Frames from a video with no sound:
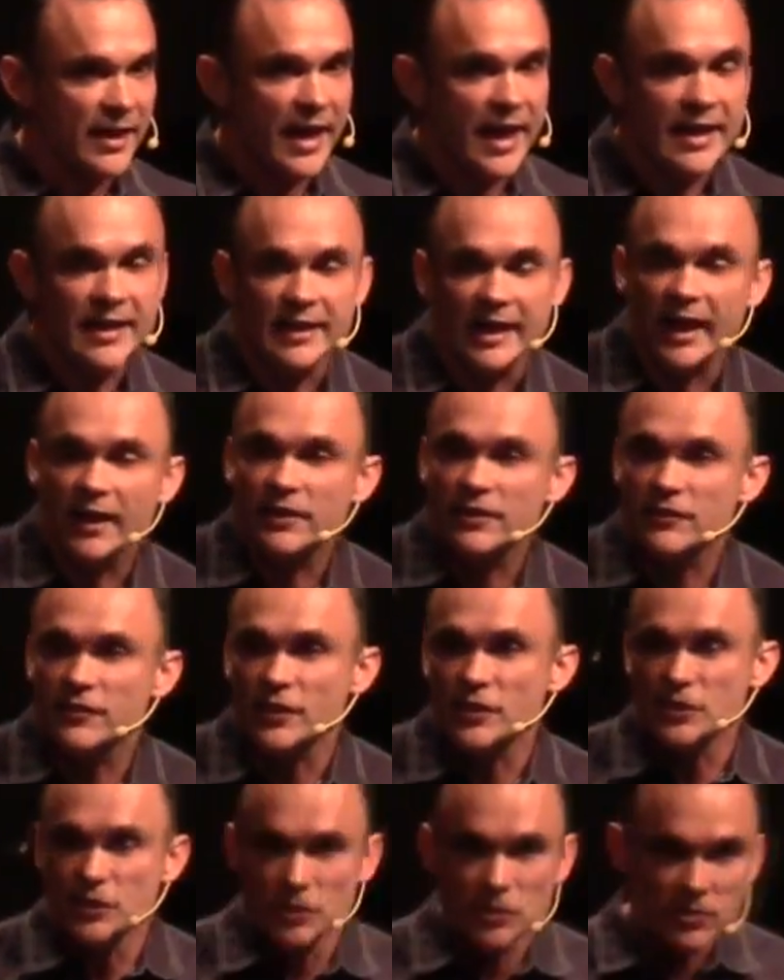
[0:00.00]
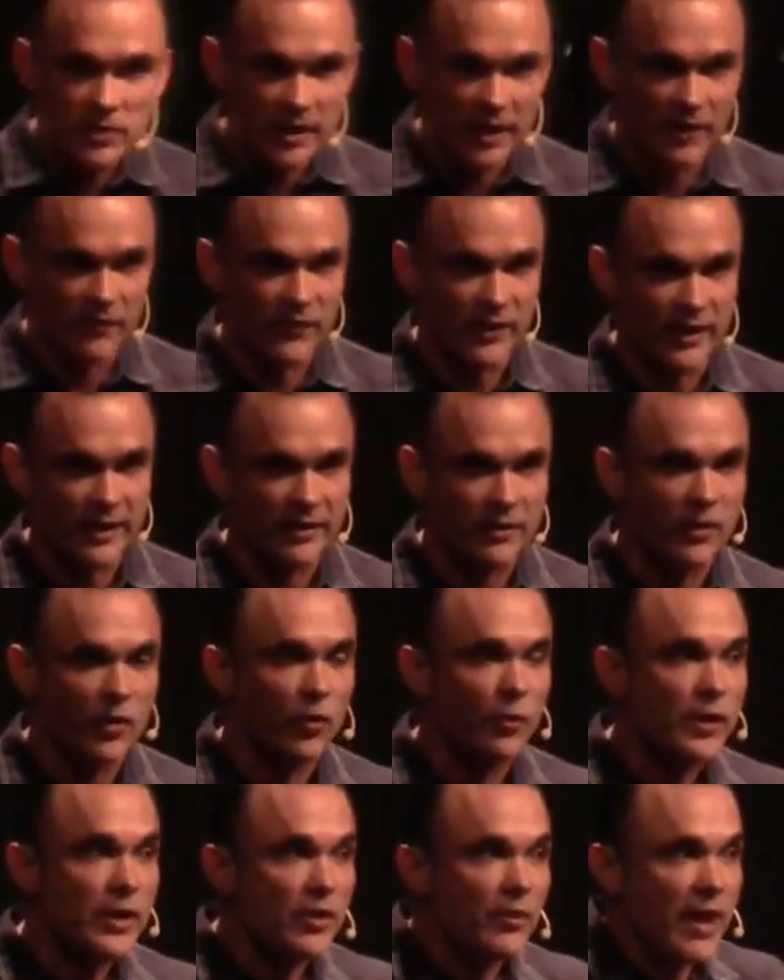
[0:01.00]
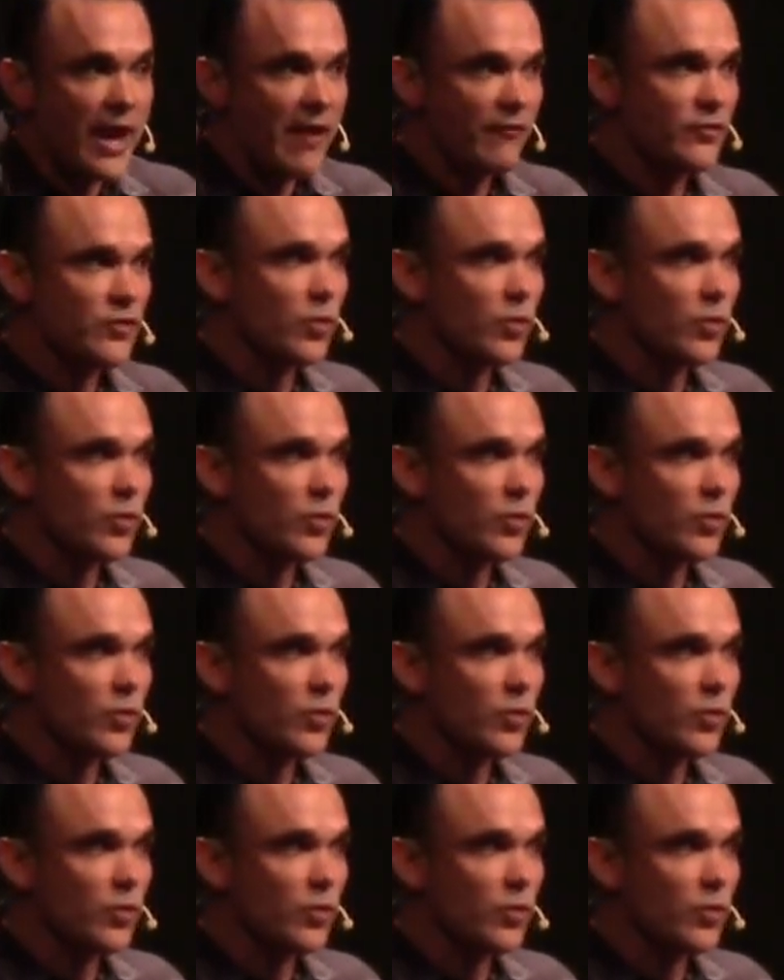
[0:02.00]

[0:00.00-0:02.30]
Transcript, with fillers: And under the new covenant, we don't have